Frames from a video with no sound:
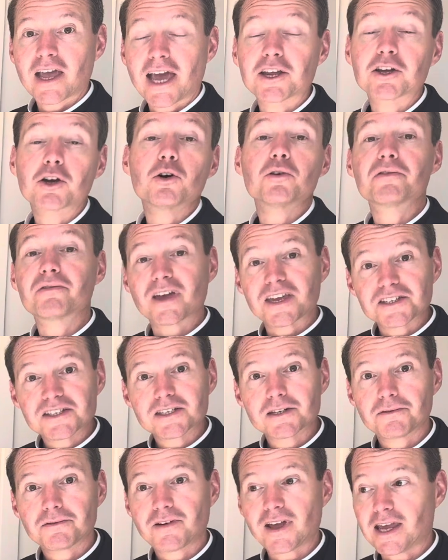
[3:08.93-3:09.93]
and go face
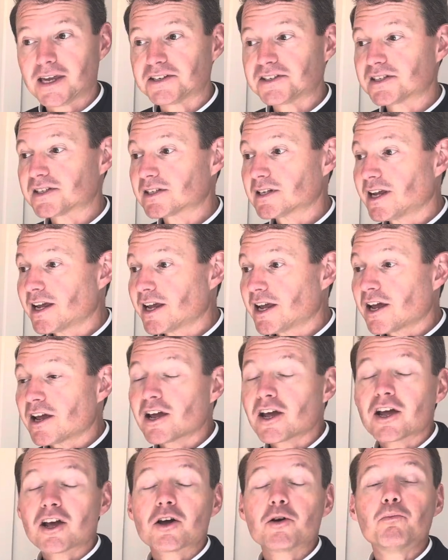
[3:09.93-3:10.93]
to face.
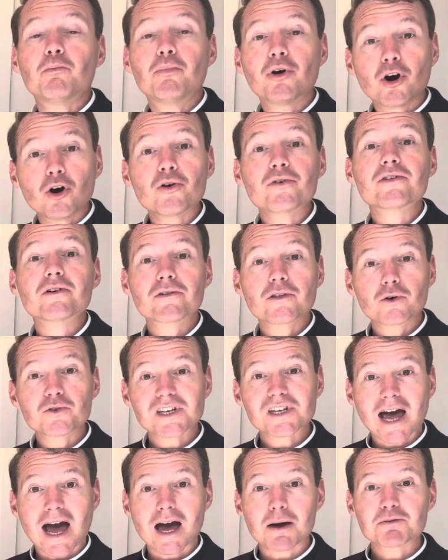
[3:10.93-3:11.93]
Both of
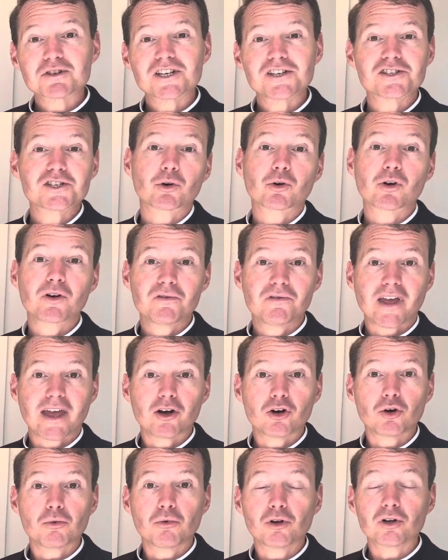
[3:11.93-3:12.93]
those options are
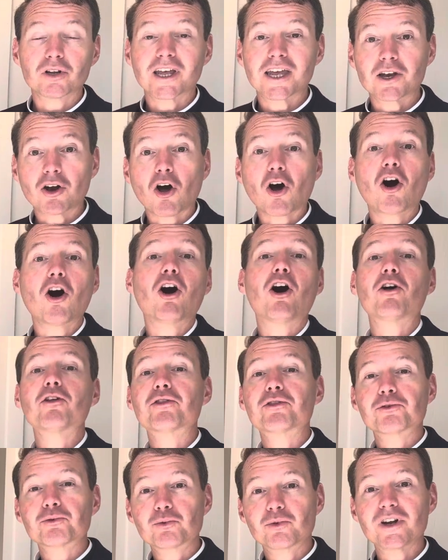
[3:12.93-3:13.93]
available in all
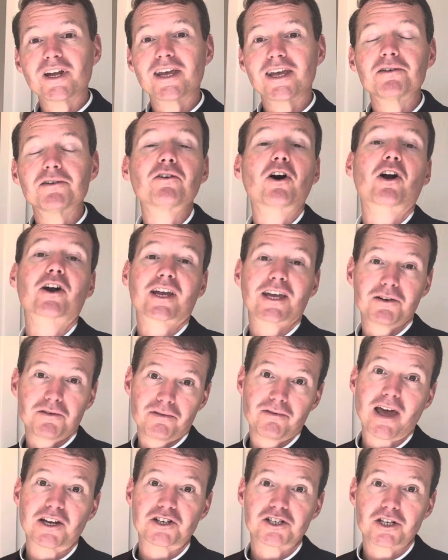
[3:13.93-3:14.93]
three of our
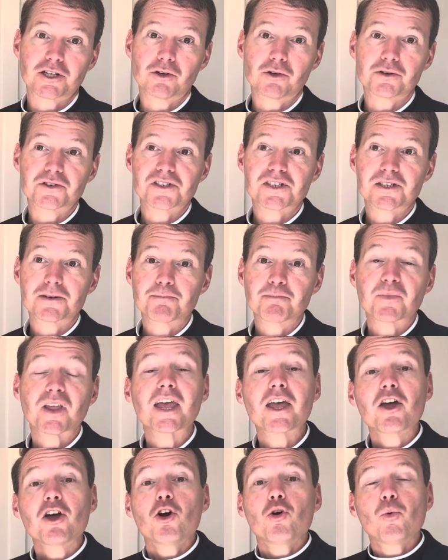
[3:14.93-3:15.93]
confessionals.
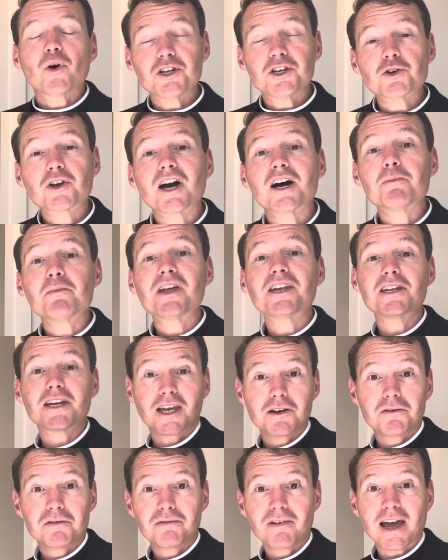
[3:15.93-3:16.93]
When you come into
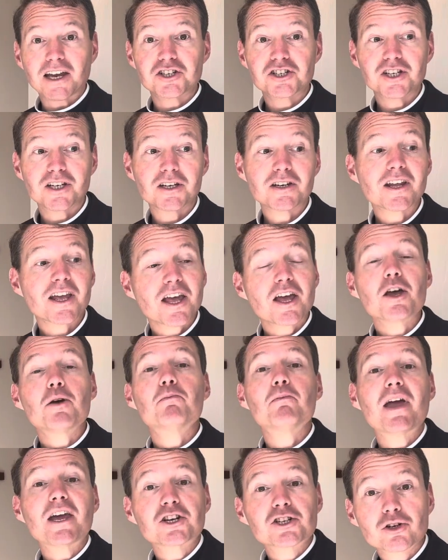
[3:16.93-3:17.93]
confession,
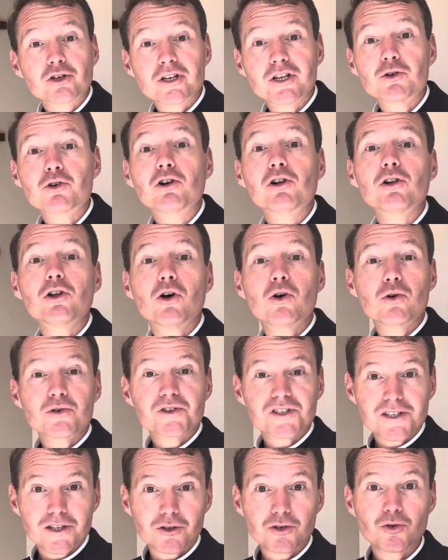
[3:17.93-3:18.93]
make sure you
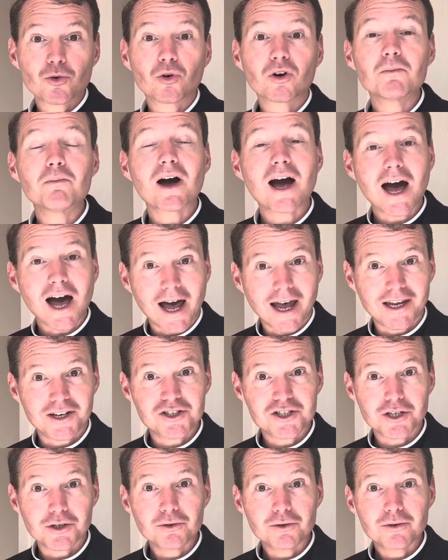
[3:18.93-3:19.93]
close the door
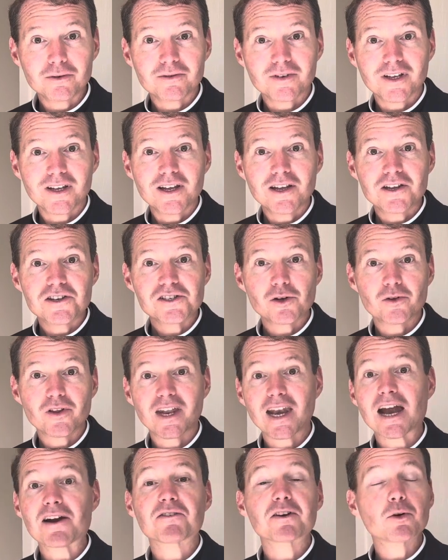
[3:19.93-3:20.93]
behind you so
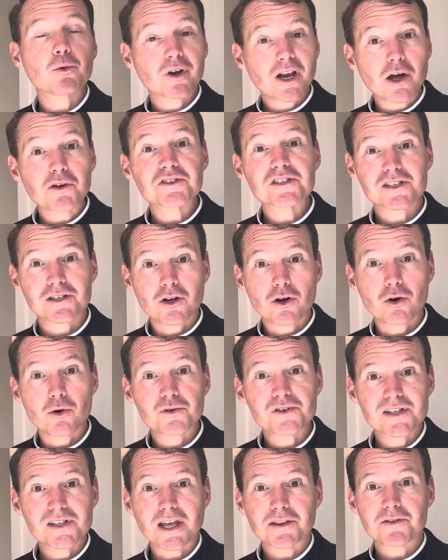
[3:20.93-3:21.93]
that everyone else
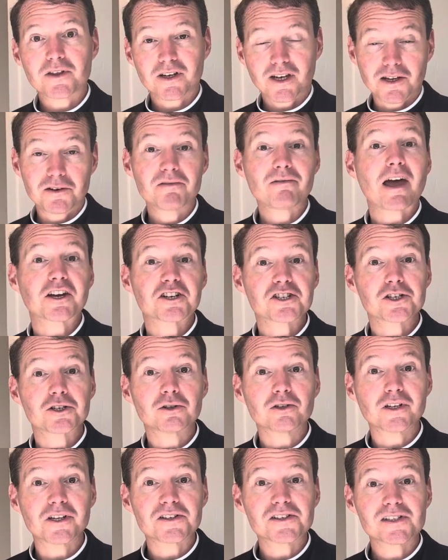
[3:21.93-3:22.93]
knows that the
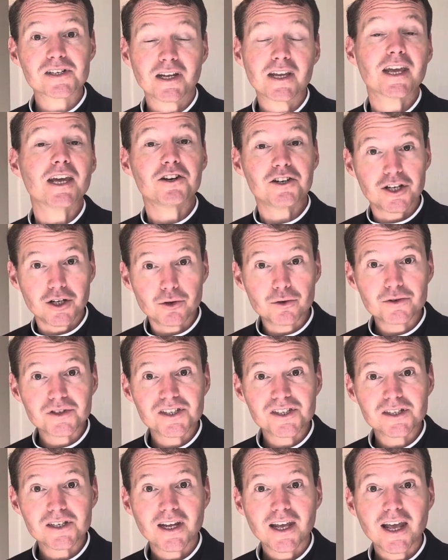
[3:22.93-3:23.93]
confessional is in
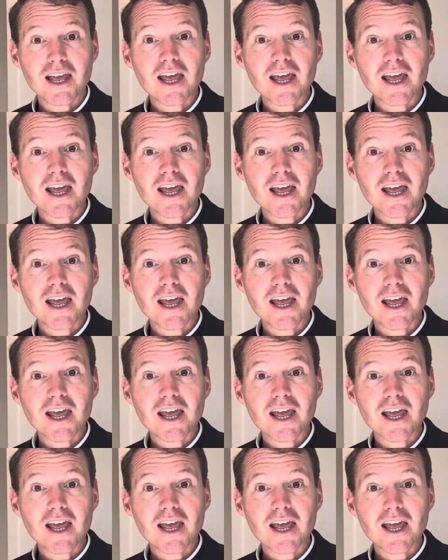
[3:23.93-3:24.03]
use.